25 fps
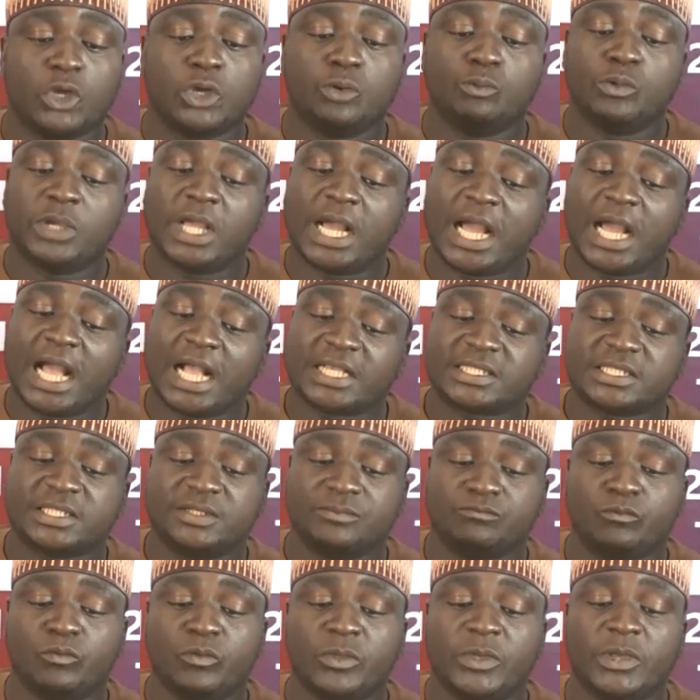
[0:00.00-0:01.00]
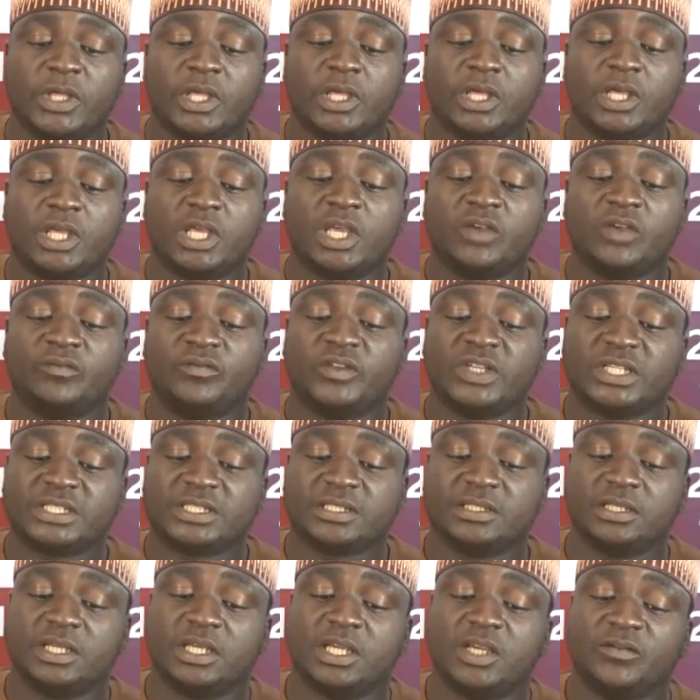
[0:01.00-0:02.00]
We ask, if
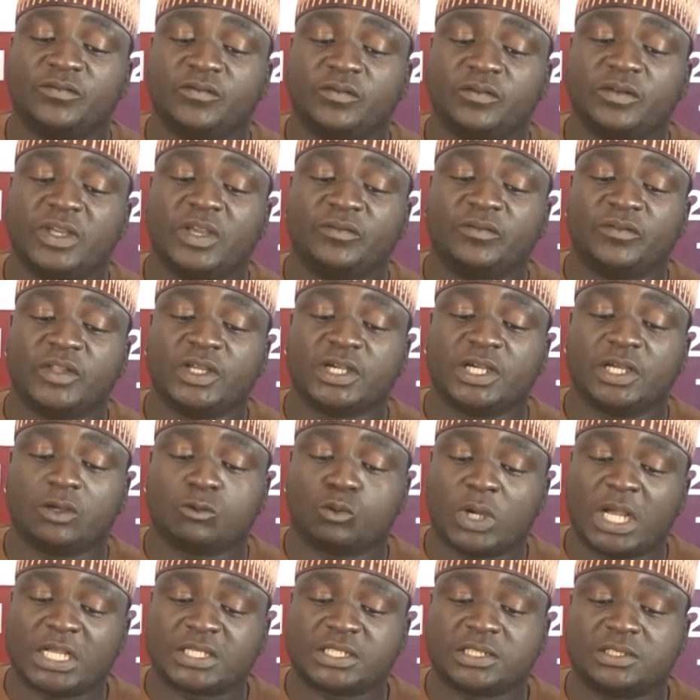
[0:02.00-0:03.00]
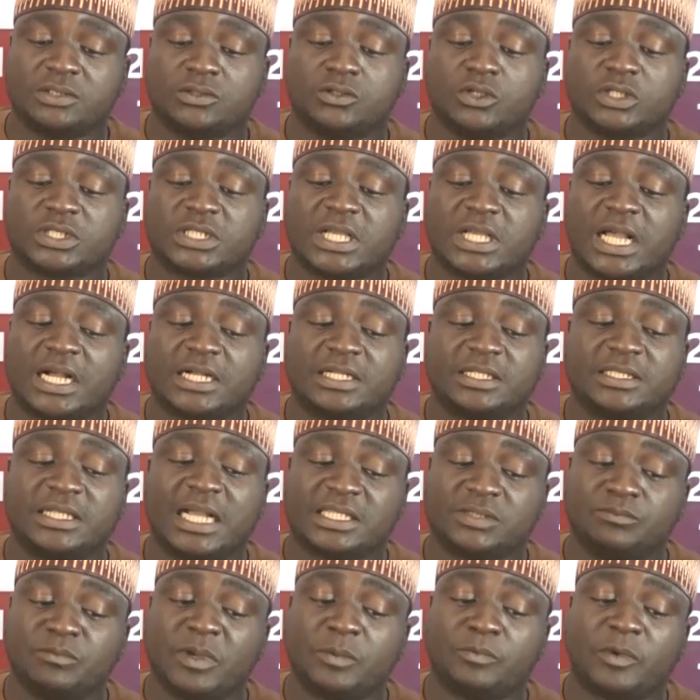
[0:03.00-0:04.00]
the request to sack
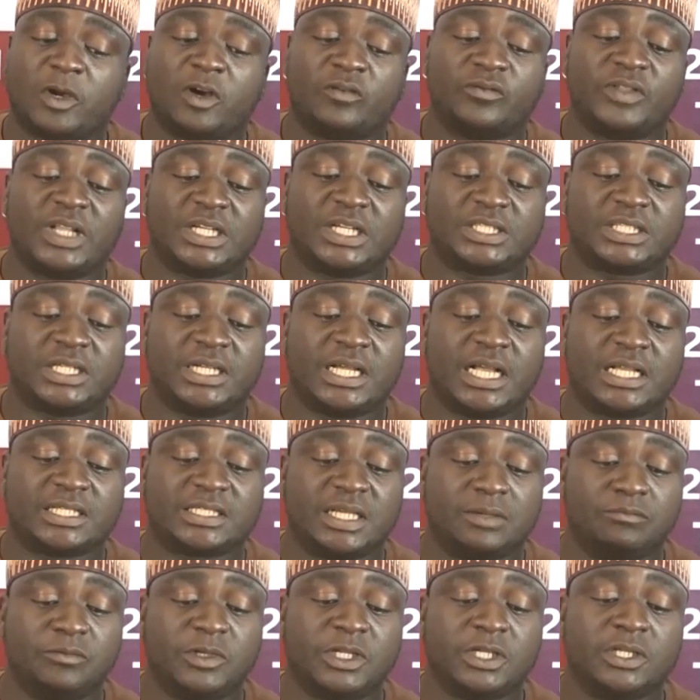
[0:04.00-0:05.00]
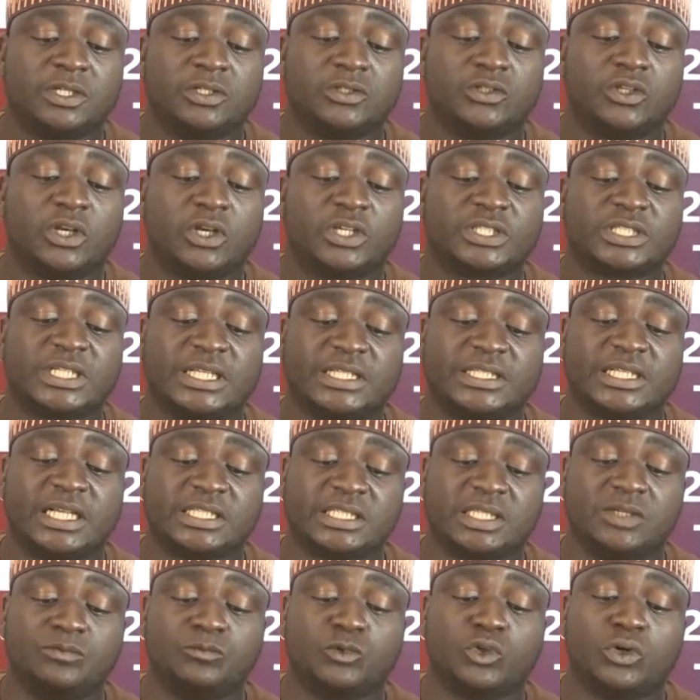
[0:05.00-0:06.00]
that member of National Assembly not
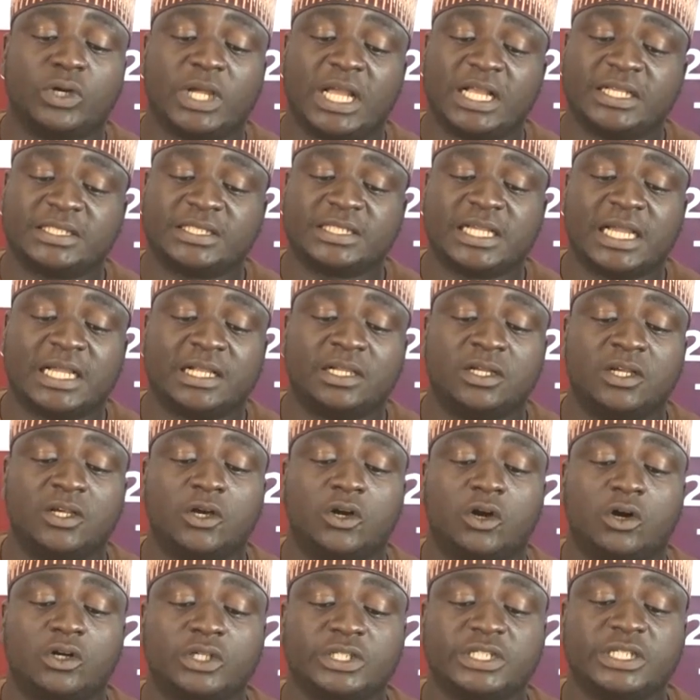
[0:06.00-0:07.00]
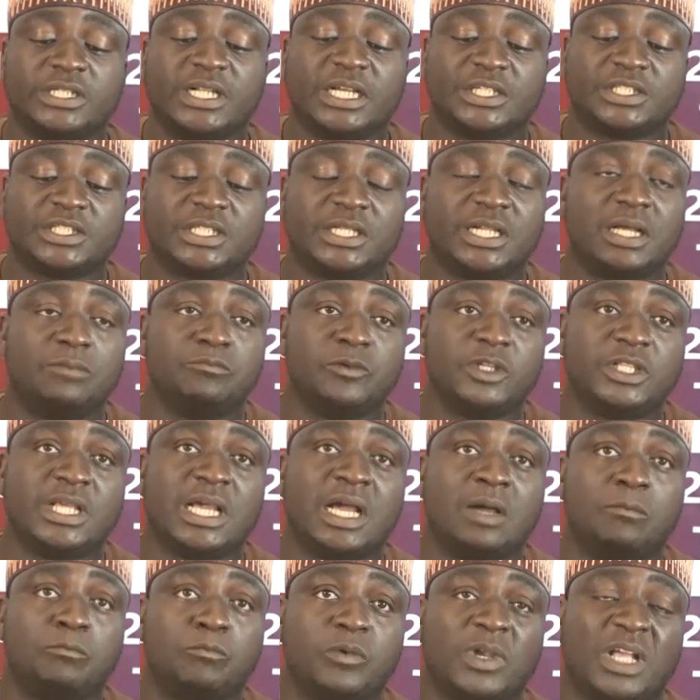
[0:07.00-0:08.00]
sentence him to exile on the national
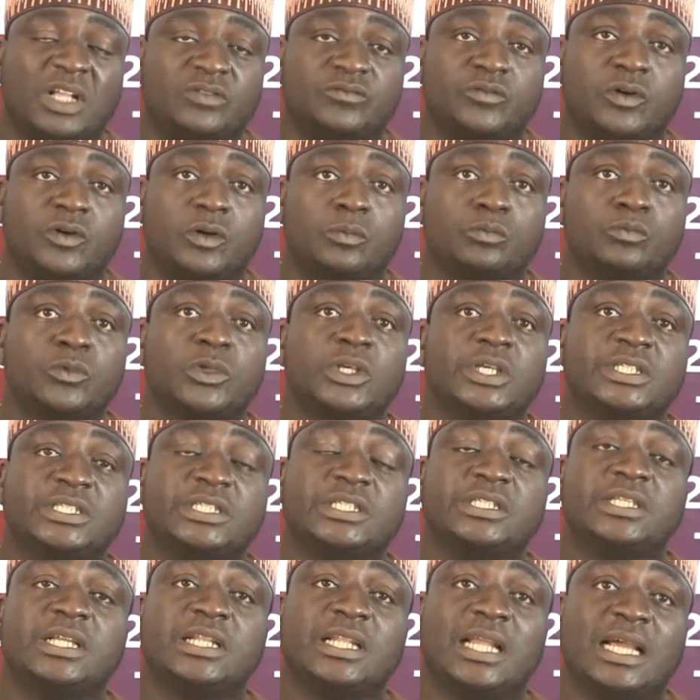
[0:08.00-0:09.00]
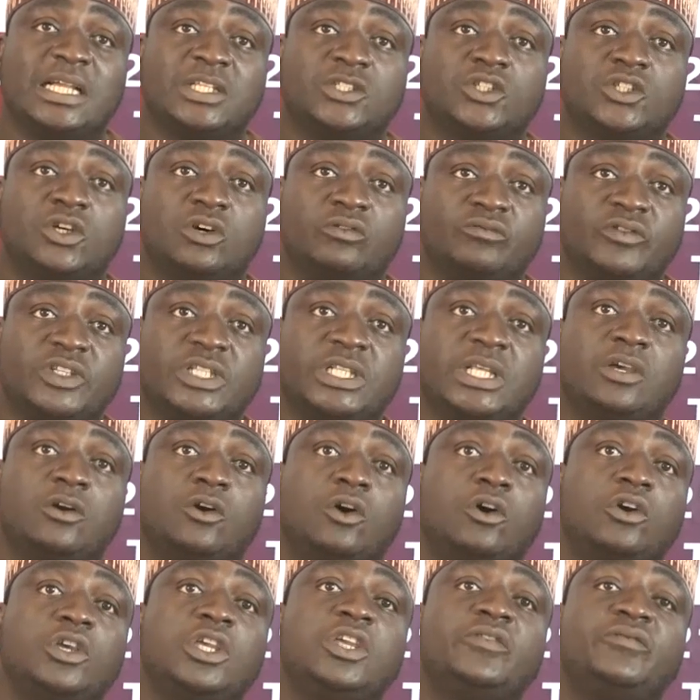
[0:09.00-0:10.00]
media platform see the light of the day,
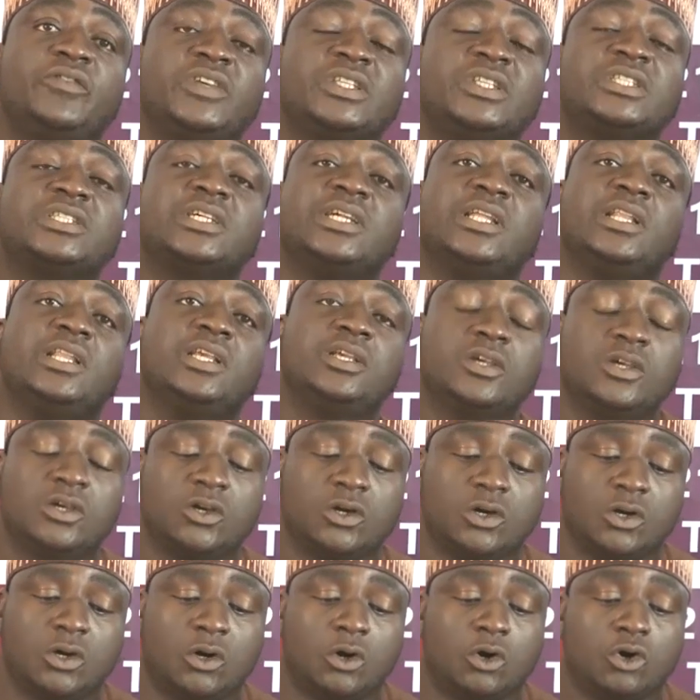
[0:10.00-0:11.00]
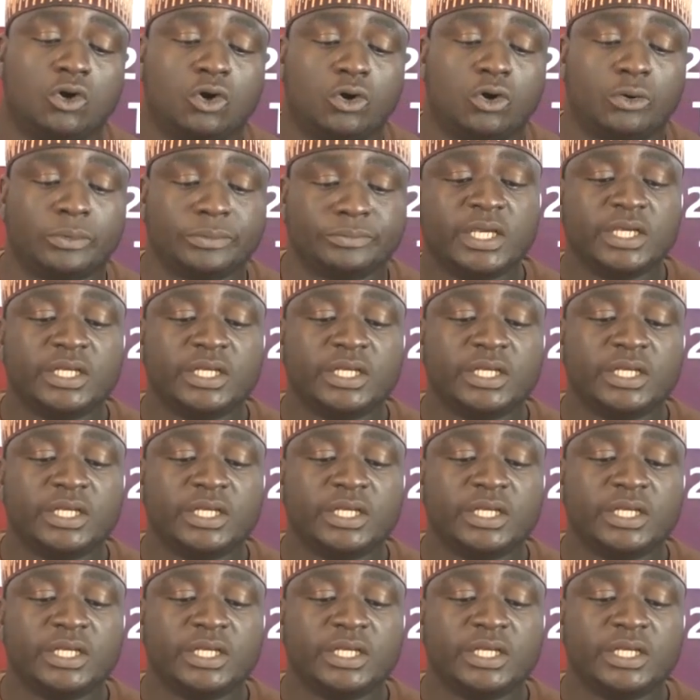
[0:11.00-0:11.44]
or if it really occur.